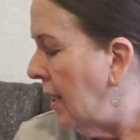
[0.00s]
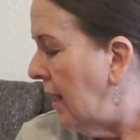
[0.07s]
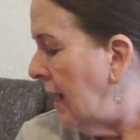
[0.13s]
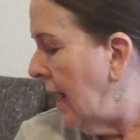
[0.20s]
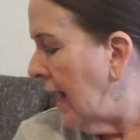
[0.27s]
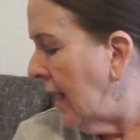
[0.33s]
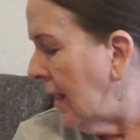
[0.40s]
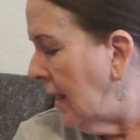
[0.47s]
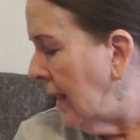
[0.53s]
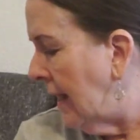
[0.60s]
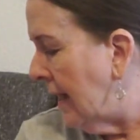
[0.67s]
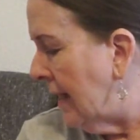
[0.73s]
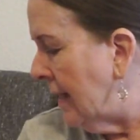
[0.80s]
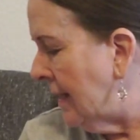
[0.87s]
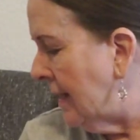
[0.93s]

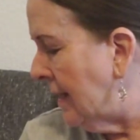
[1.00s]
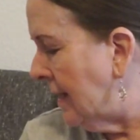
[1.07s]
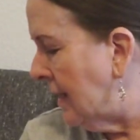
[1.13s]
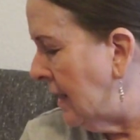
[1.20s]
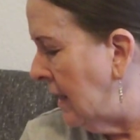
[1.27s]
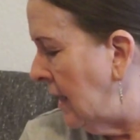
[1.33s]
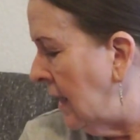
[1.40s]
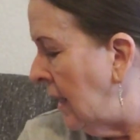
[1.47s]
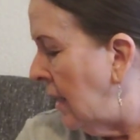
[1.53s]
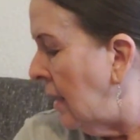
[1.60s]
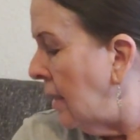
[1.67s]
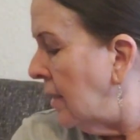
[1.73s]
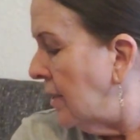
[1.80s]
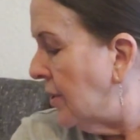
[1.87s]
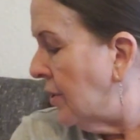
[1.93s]
necklace.
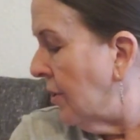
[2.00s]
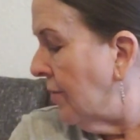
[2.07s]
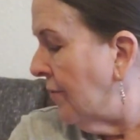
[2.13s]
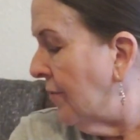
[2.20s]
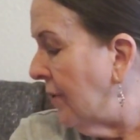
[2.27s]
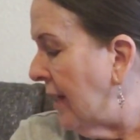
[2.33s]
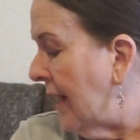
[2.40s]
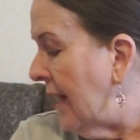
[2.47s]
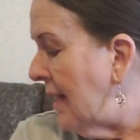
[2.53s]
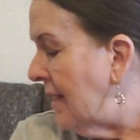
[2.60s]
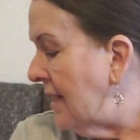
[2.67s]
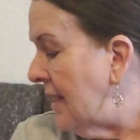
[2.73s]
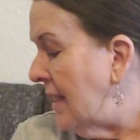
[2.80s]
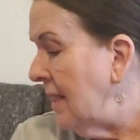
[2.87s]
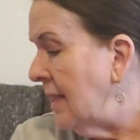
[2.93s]
Sold for
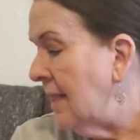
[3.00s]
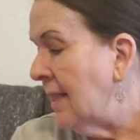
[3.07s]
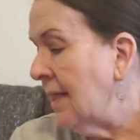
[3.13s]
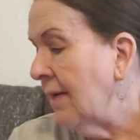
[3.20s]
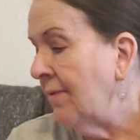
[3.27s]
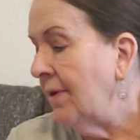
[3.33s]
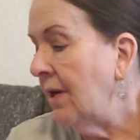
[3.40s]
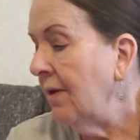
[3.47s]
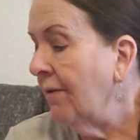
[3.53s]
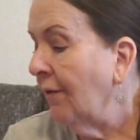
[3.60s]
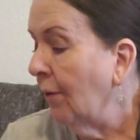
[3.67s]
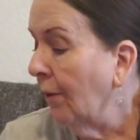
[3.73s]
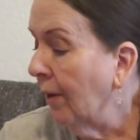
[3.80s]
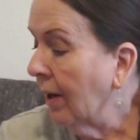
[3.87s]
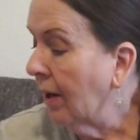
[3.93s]

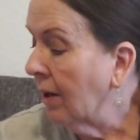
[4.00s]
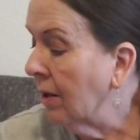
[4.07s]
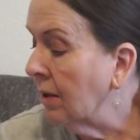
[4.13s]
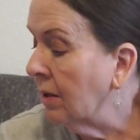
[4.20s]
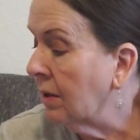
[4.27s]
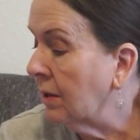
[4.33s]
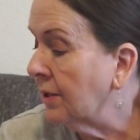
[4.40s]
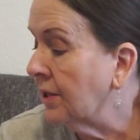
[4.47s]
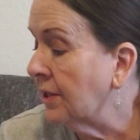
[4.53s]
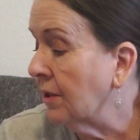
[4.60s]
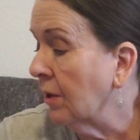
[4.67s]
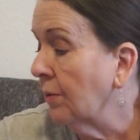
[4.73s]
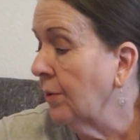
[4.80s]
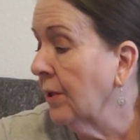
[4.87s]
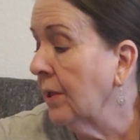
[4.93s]
$18.74.
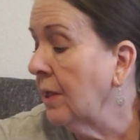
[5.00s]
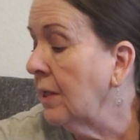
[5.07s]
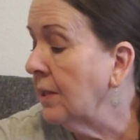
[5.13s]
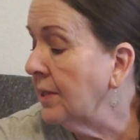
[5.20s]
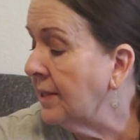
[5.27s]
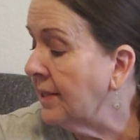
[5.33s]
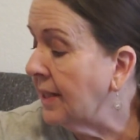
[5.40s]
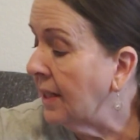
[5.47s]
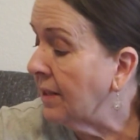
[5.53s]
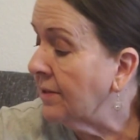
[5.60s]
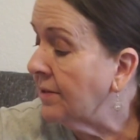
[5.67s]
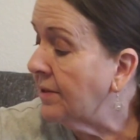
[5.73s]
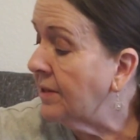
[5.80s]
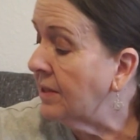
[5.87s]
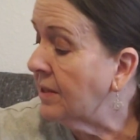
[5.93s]
So really good
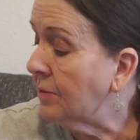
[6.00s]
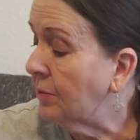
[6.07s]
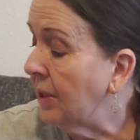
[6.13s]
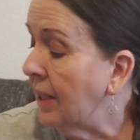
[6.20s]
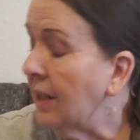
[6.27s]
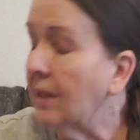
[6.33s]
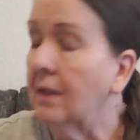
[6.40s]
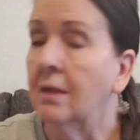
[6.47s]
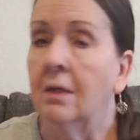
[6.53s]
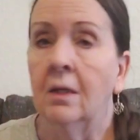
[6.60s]
sales this week.